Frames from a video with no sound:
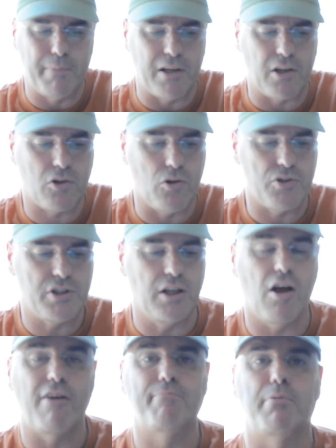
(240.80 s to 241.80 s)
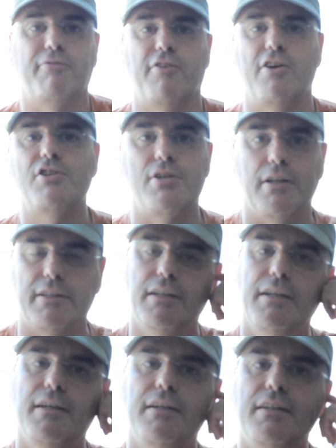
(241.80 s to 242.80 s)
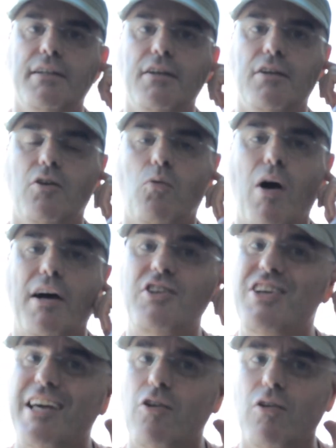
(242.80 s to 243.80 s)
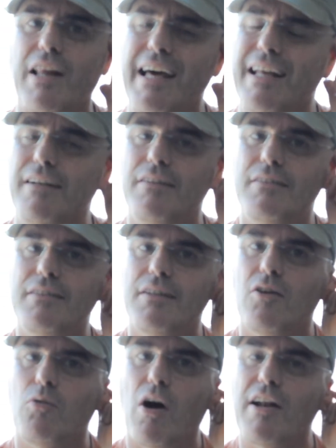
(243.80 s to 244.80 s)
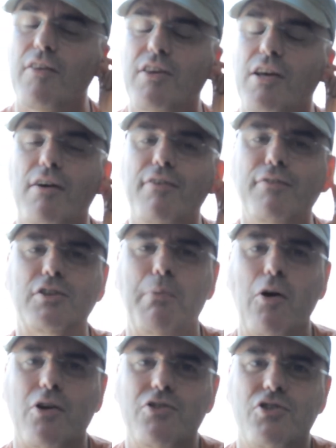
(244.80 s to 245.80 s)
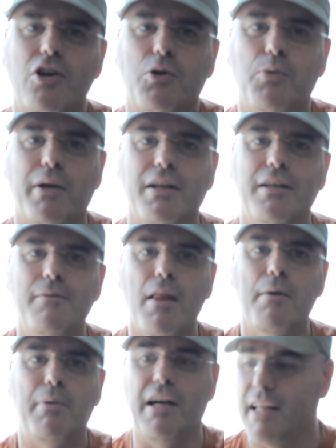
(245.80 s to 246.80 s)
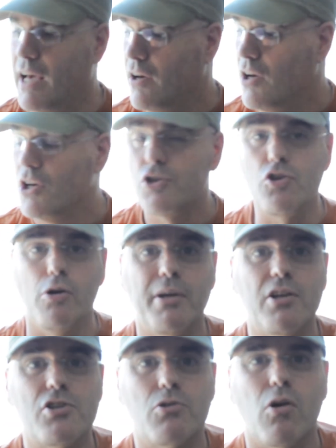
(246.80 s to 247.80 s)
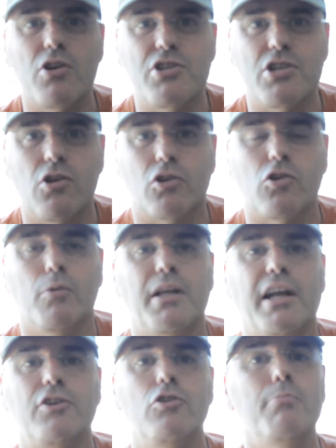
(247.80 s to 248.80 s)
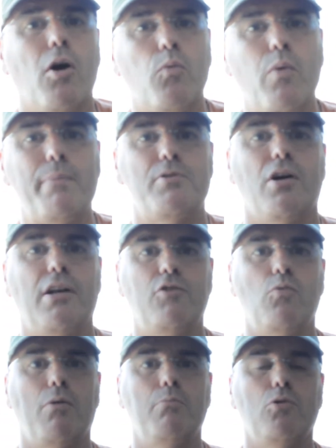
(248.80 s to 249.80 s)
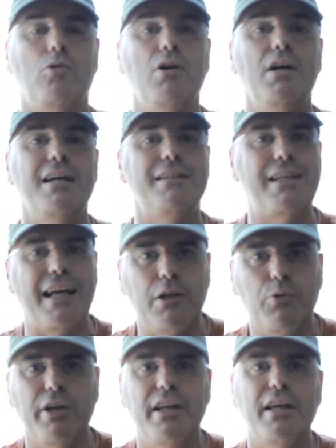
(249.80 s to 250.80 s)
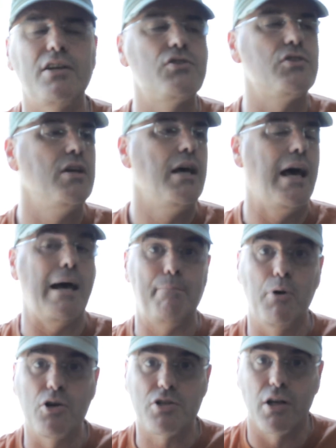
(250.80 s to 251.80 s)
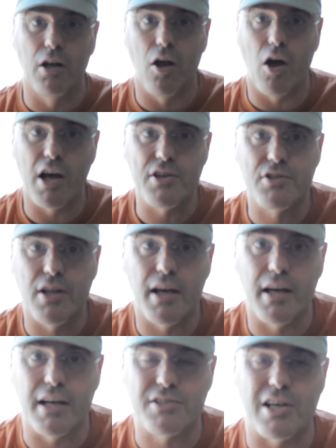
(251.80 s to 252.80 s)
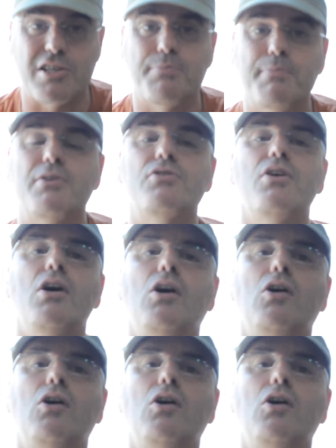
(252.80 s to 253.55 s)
for a better course in life professionally. Wow, did you get all that? Well, I don't think I've ever spoken so quickly. But anyhow, join me at astrology.com.au, my website, if you want more daily readings, uh, personalised uh, assessments,